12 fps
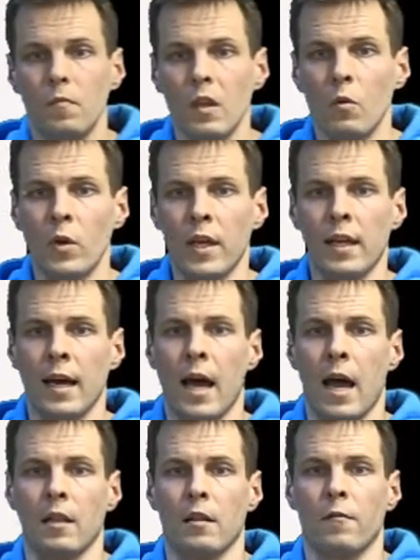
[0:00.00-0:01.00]
we
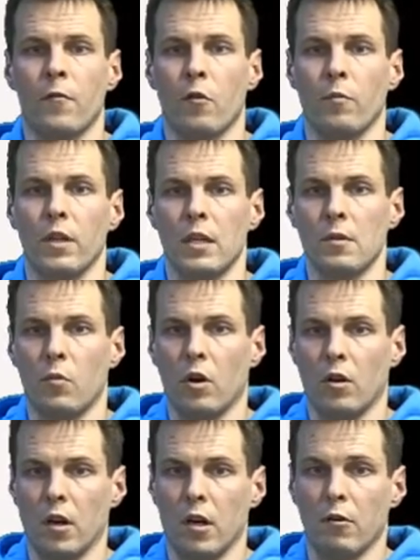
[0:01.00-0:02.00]
can't from this
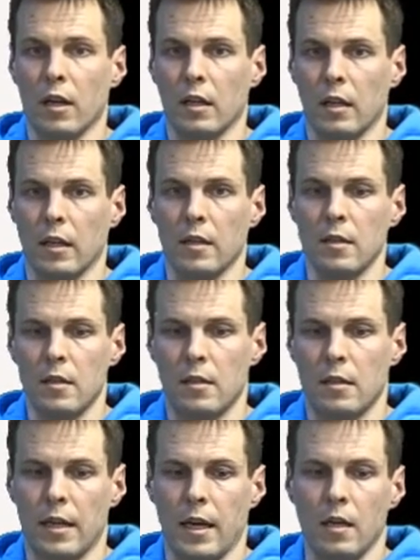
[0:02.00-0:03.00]
model directly
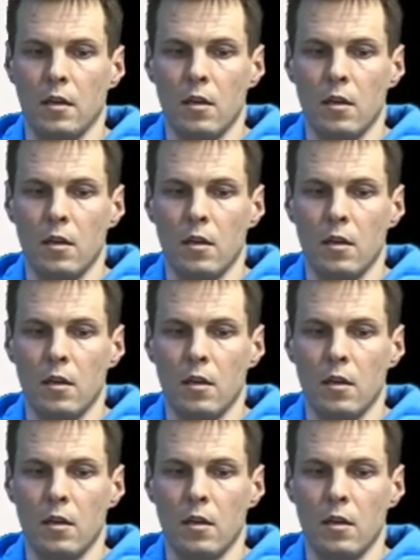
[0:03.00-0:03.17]
say